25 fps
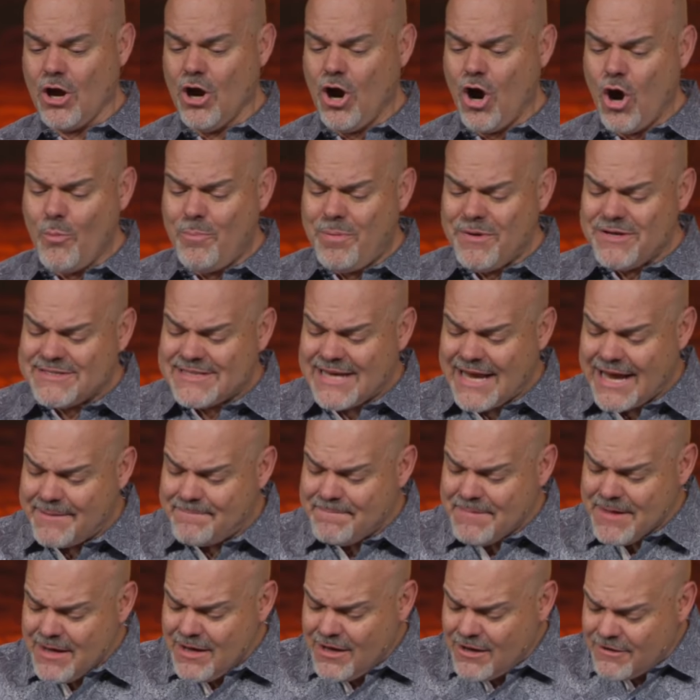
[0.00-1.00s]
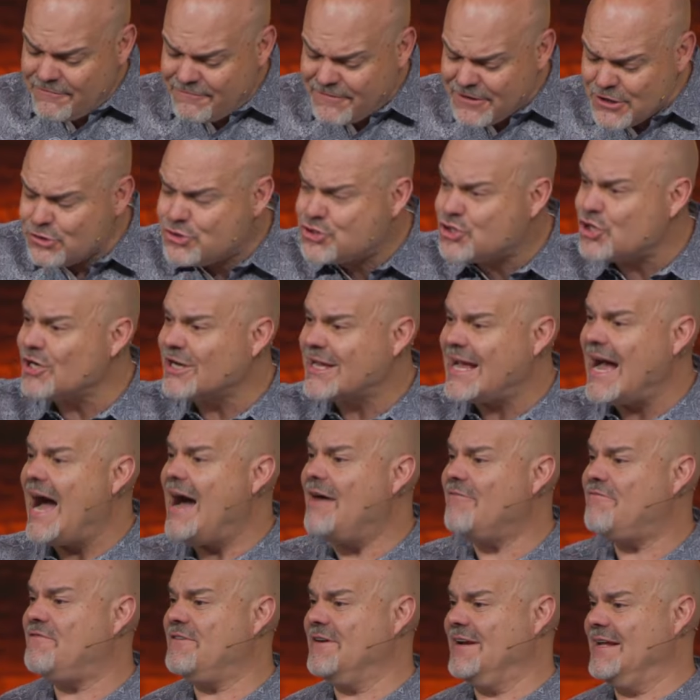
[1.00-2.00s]
Hope is a future
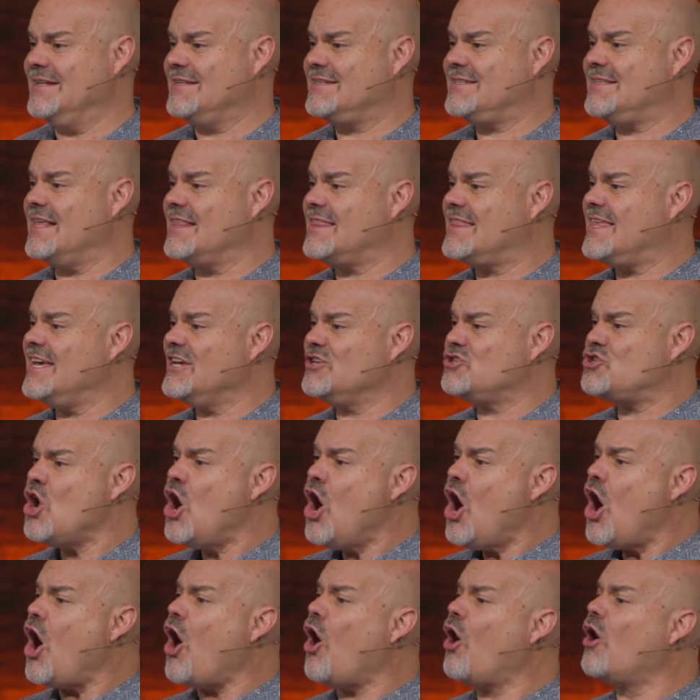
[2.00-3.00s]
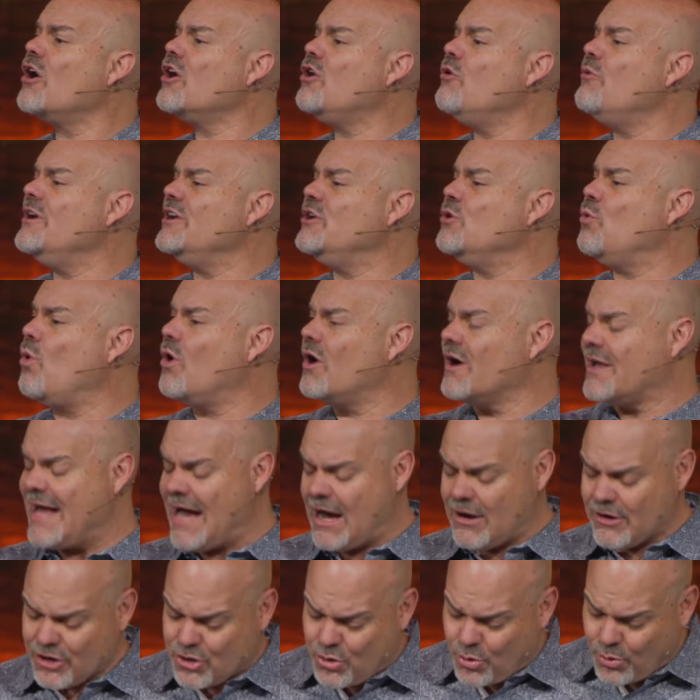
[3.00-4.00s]
confidence that things are going to work
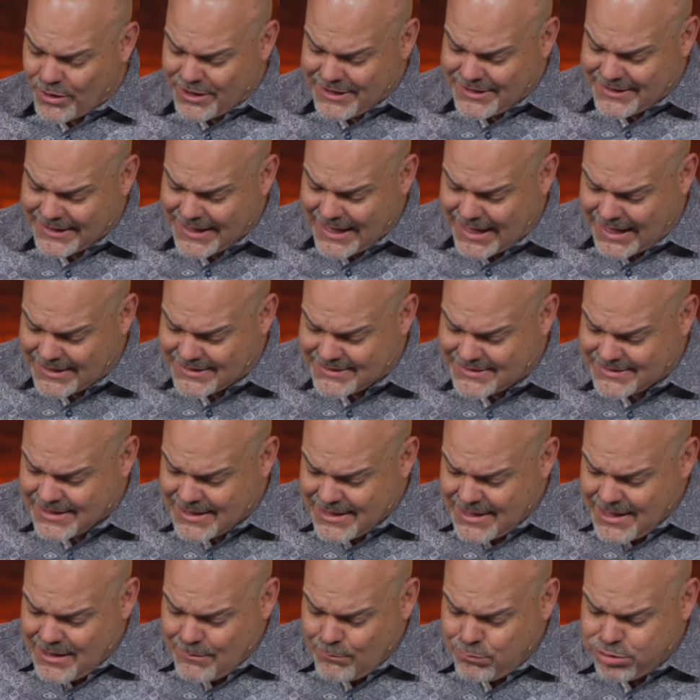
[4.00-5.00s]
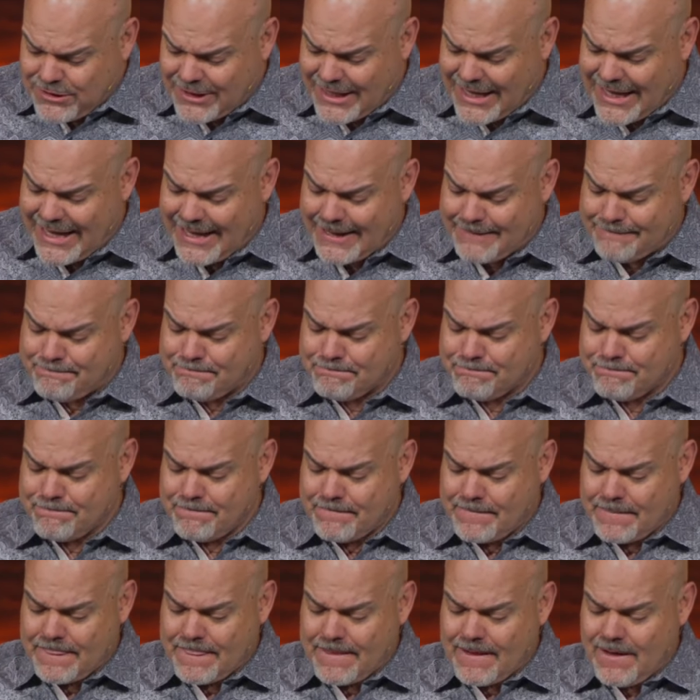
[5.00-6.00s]
out according to God's plan.
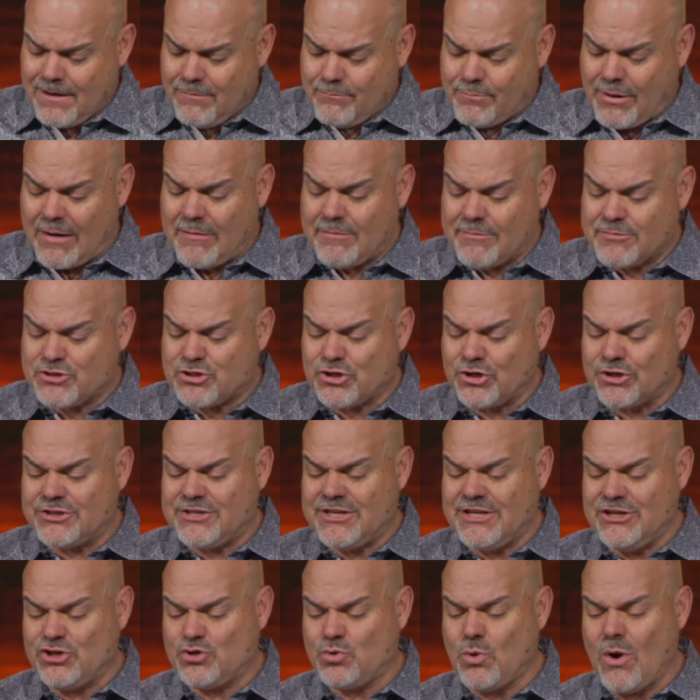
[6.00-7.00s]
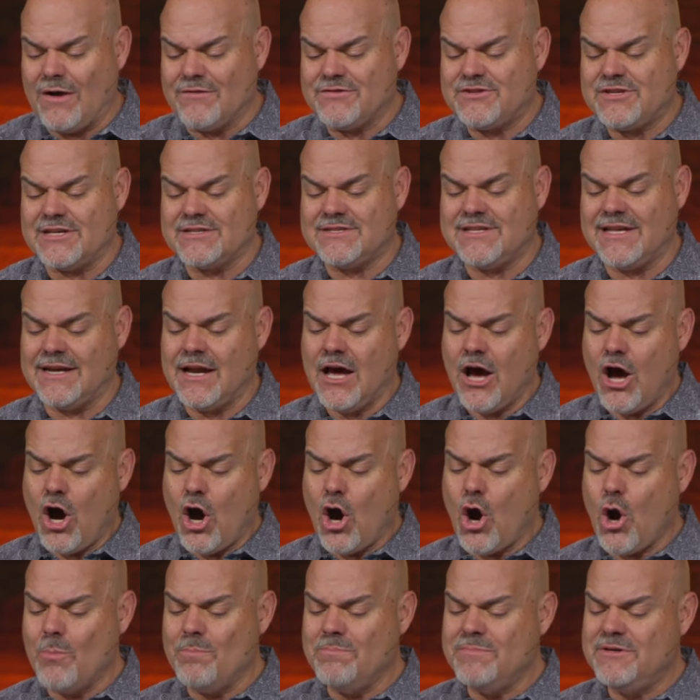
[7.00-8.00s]
Proverbs 13, 12 says that
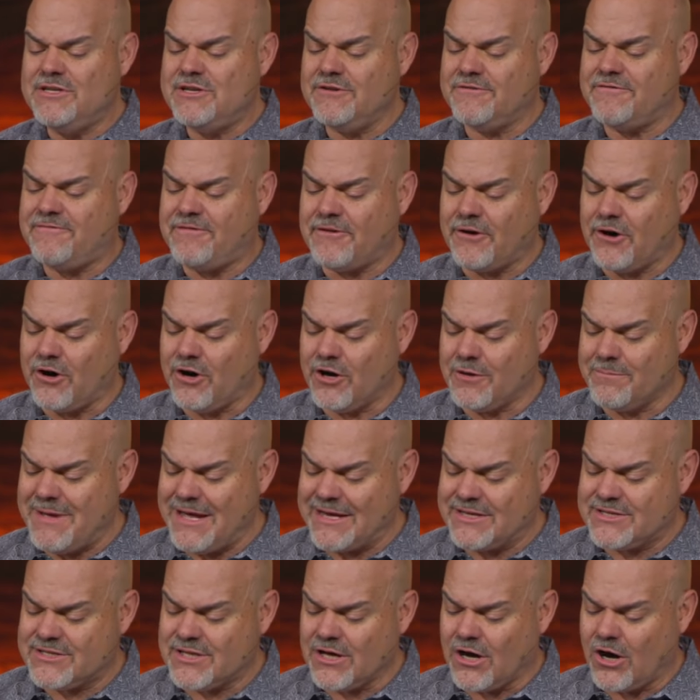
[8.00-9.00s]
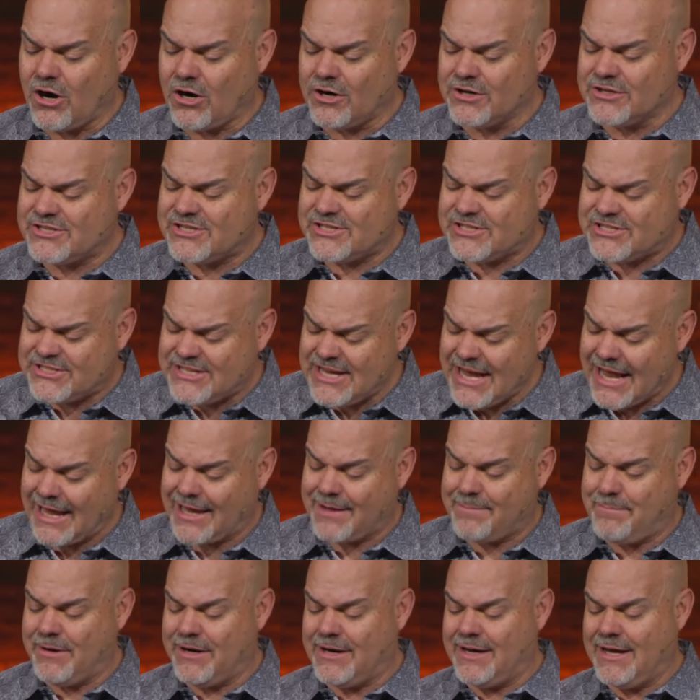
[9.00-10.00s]
hope deferred makes the heart
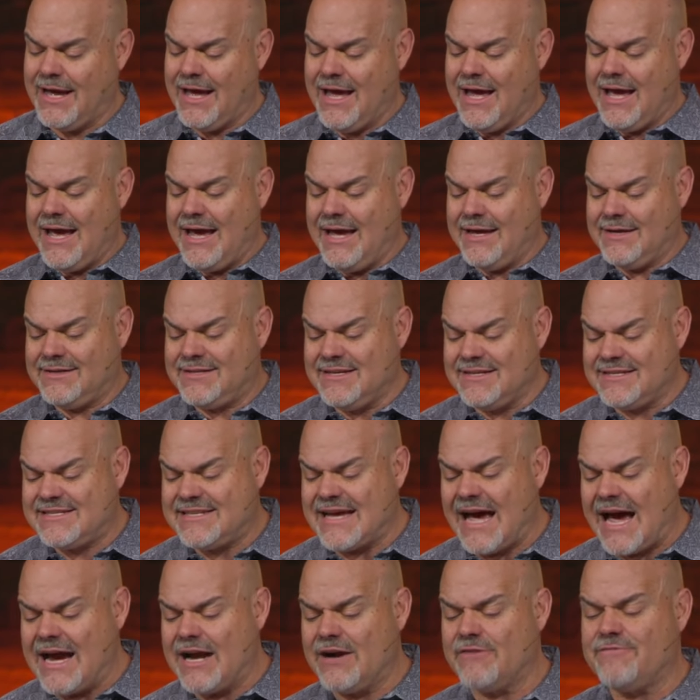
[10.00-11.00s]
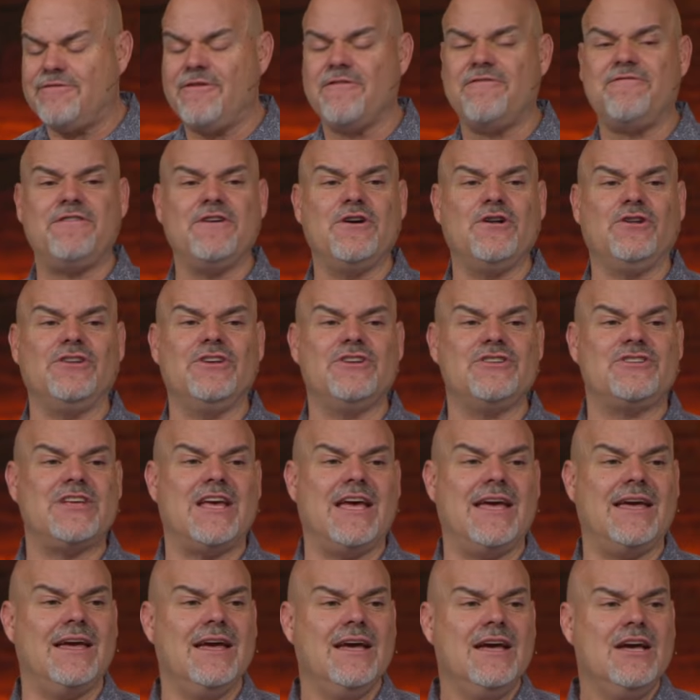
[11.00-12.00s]
sick, but desire fulfilled is
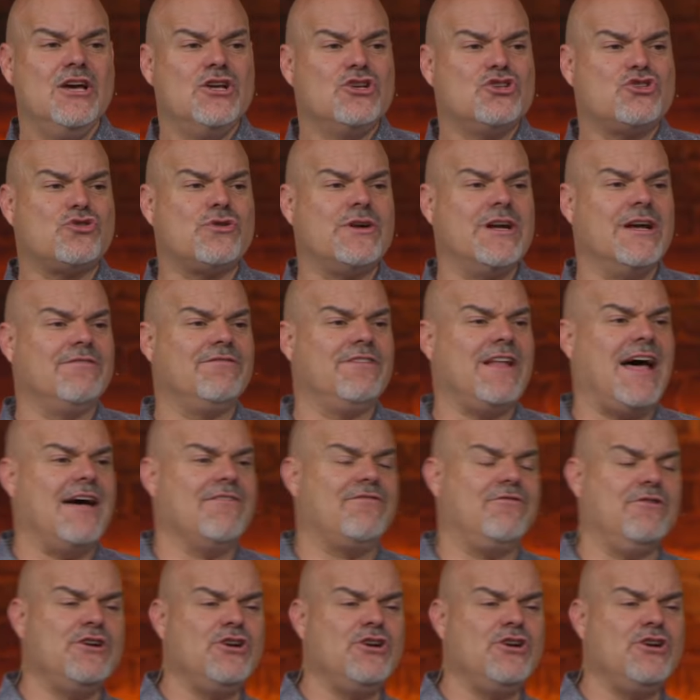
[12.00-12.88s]
a tree of life.